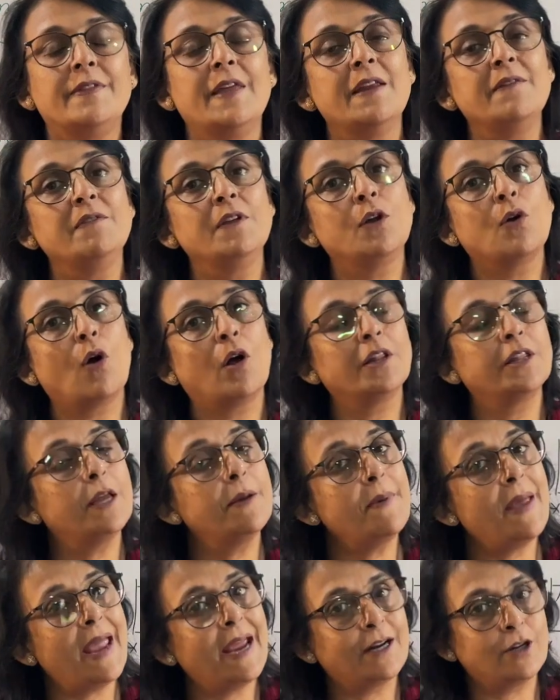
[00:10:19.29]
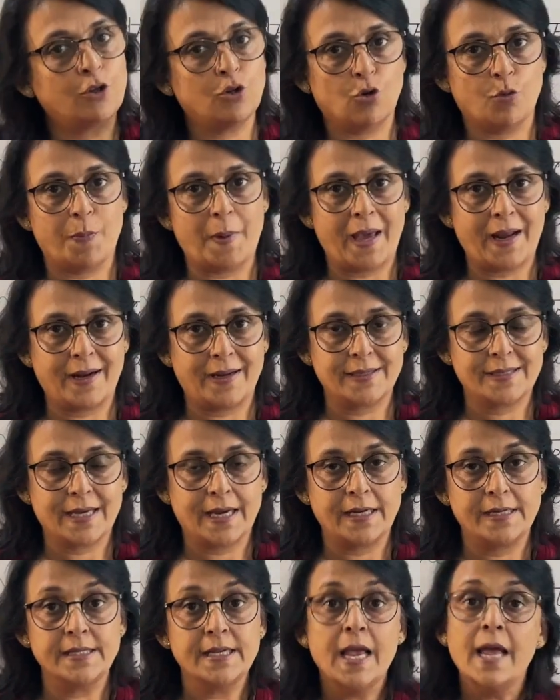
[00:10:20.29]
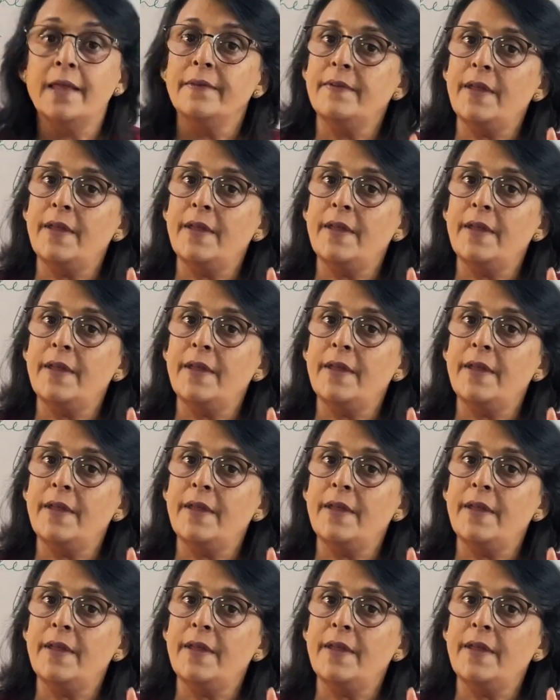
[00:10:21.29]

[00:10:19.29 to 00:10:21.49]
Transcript: then we call them ectoparasites.